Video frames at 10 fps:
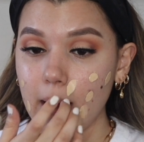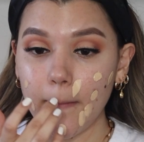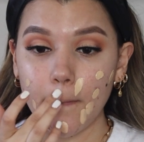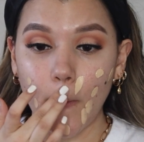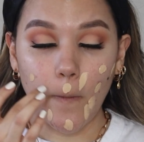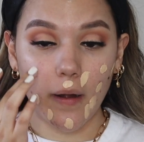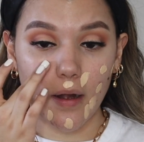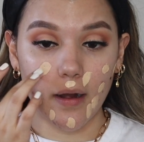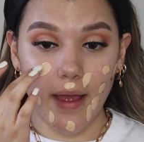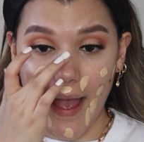a lot
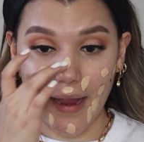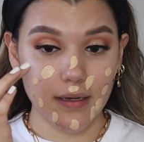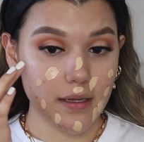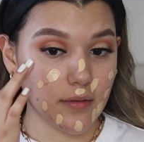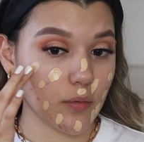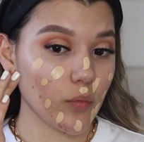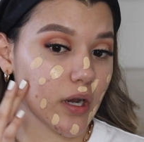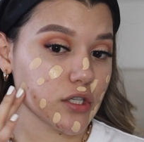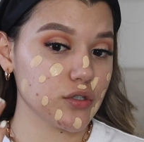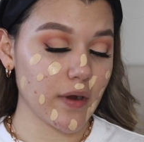more acne than what
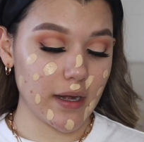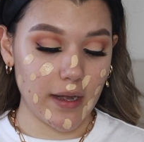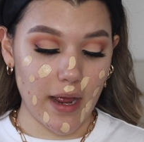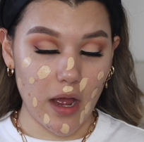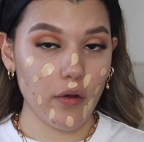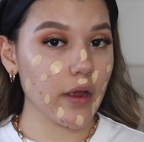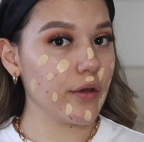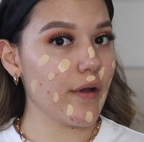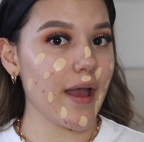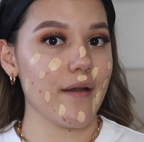I do right now. I
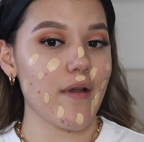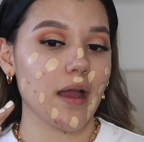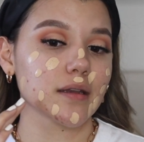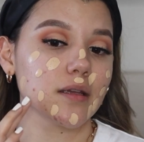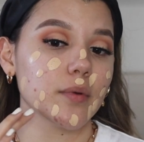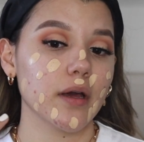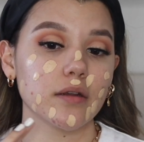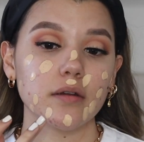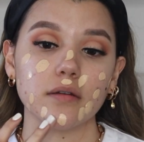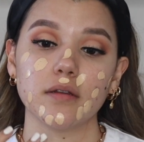know I have acne,
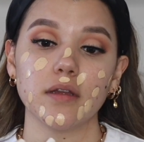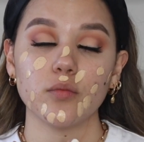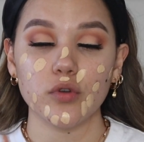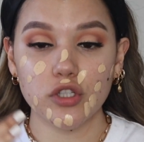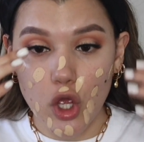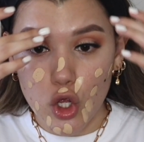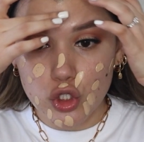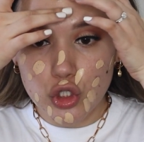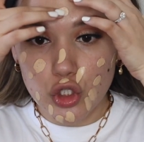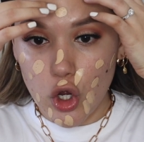but it was
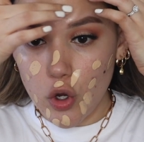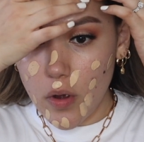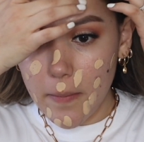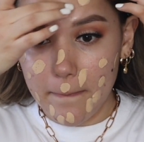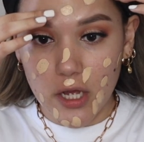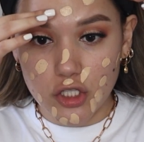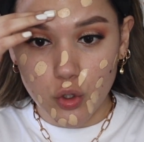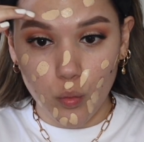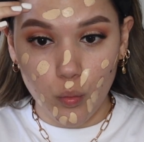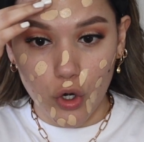so much
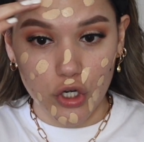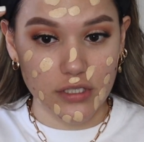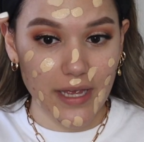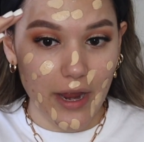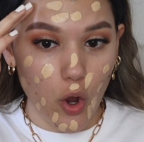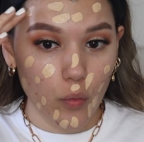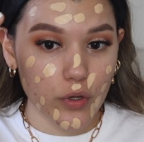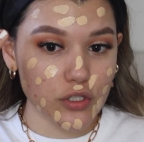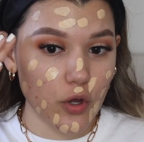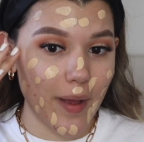worse. I
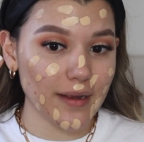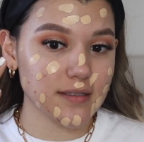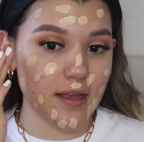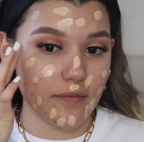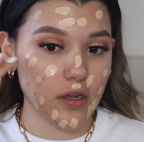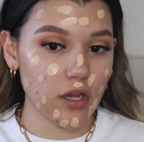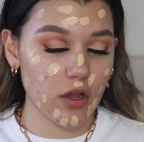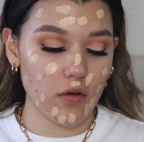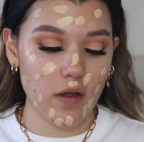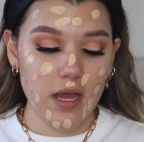always go back to that
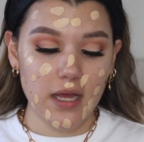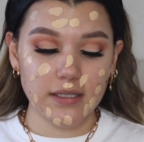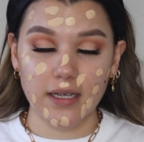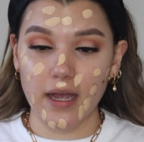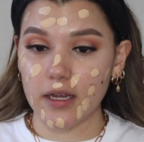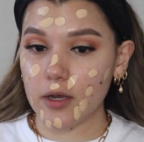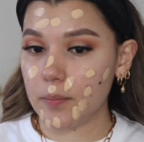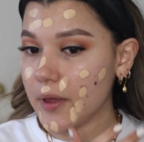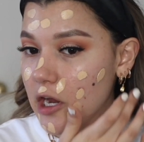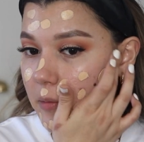video to kind of
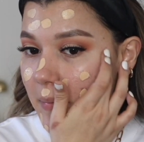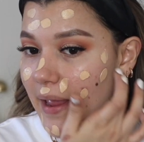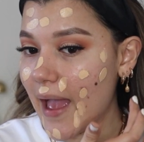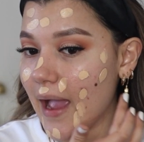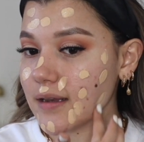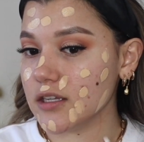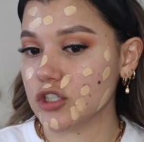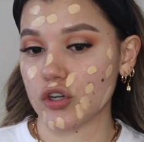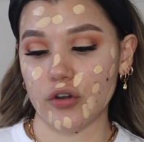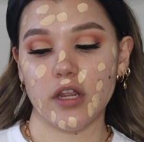compare my acne
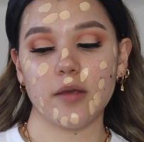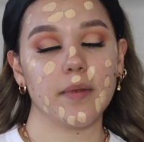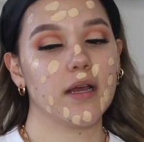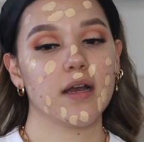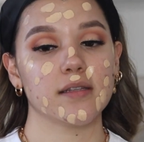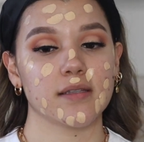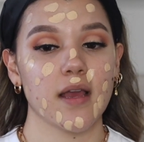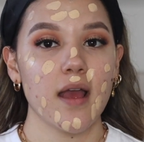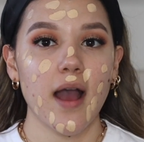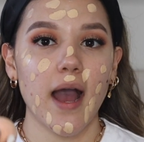journey because
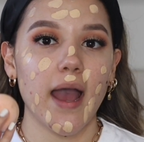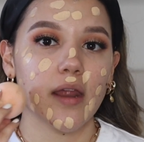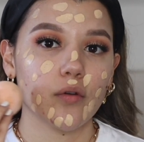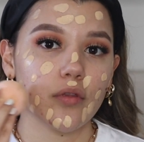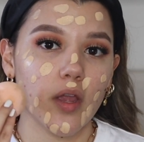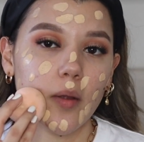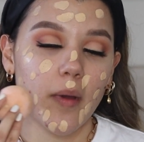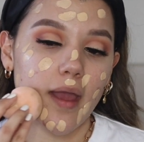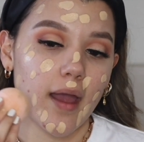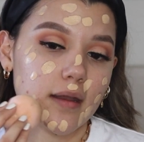I don't think
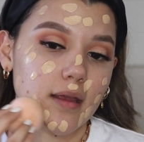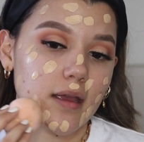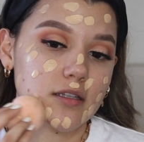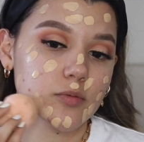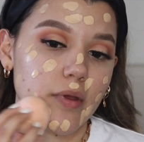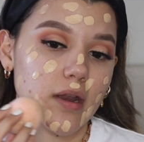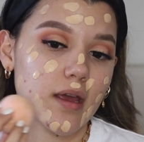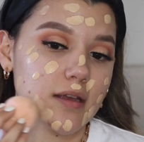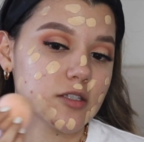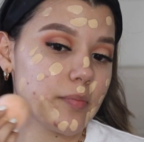my acne has been
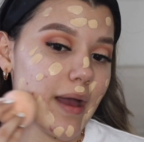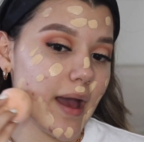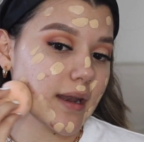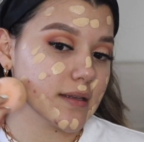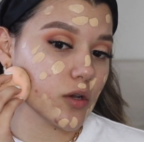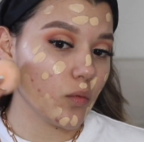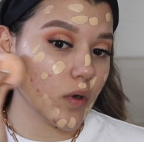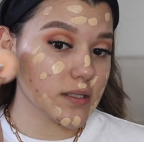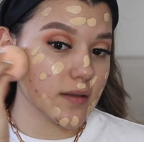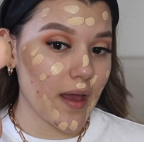as bad as it
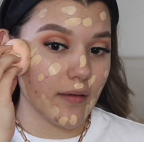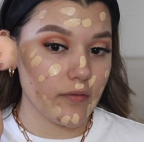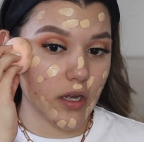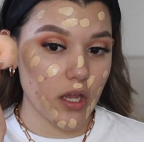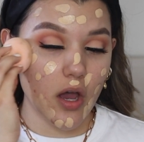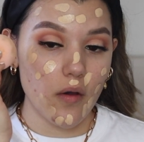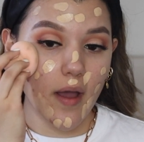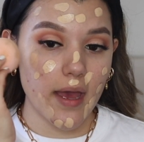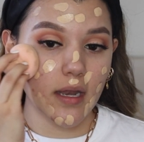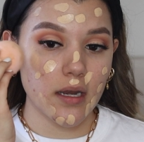was in that video,
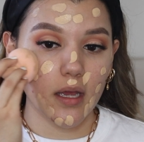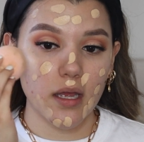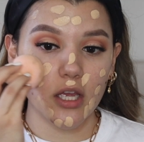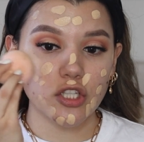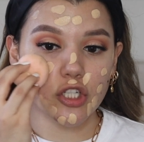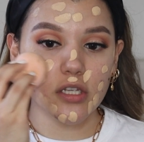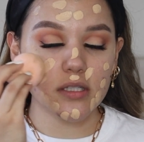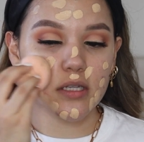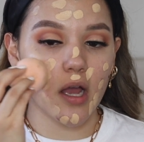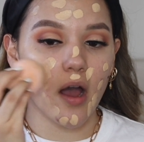and it
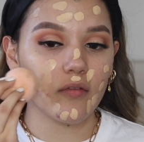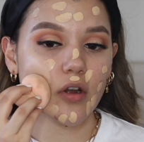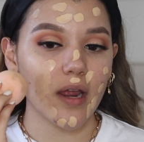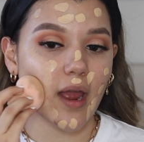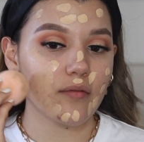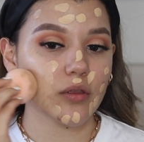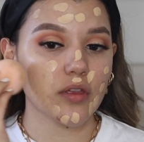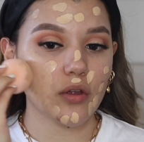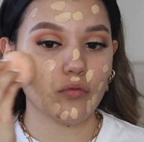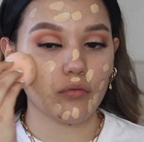just covered
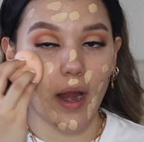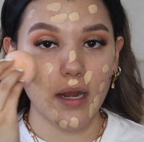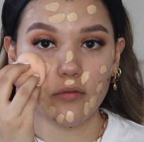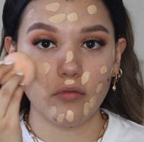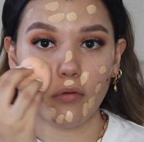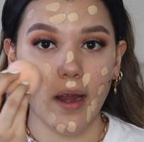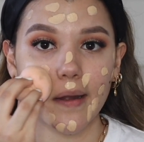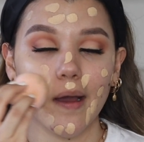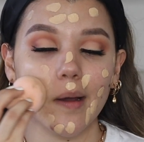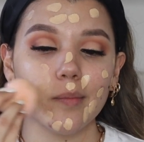everything right
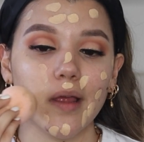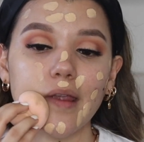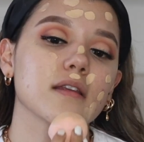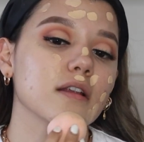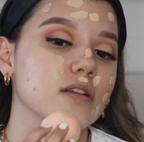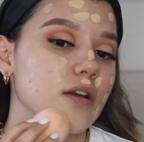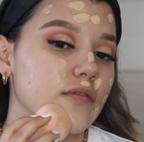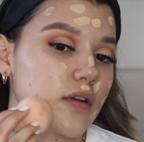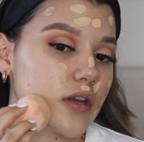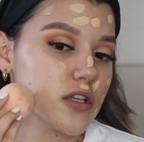up. Like, such a good
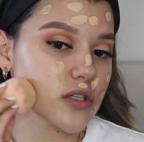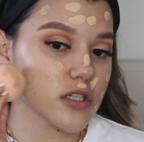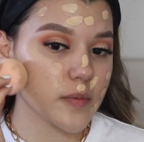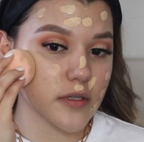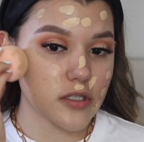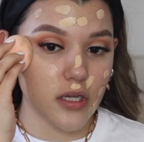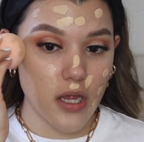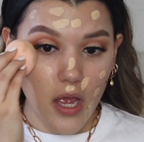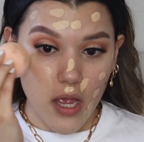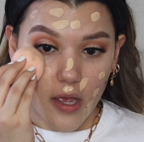foundation,
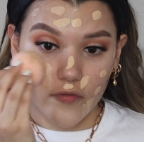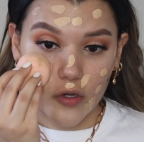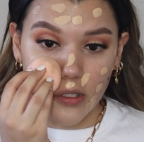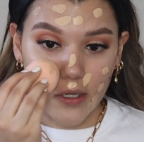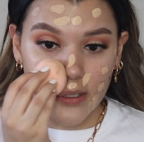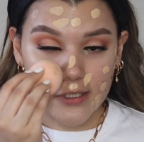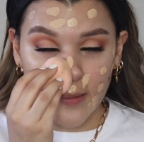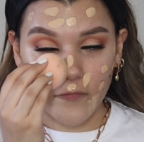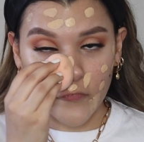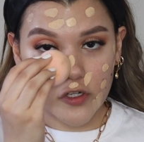especially if you're looking
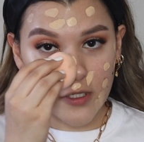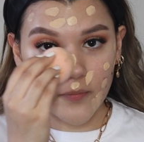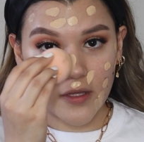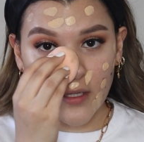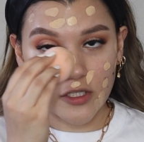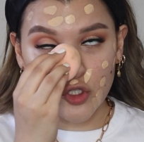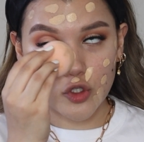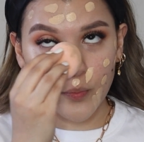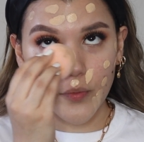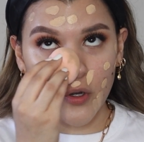for something that's
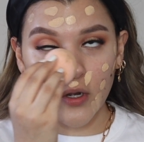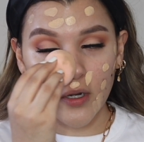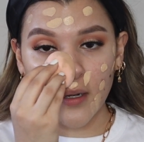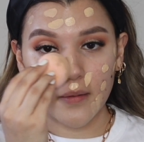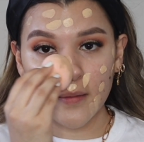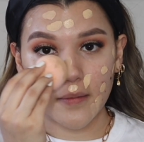super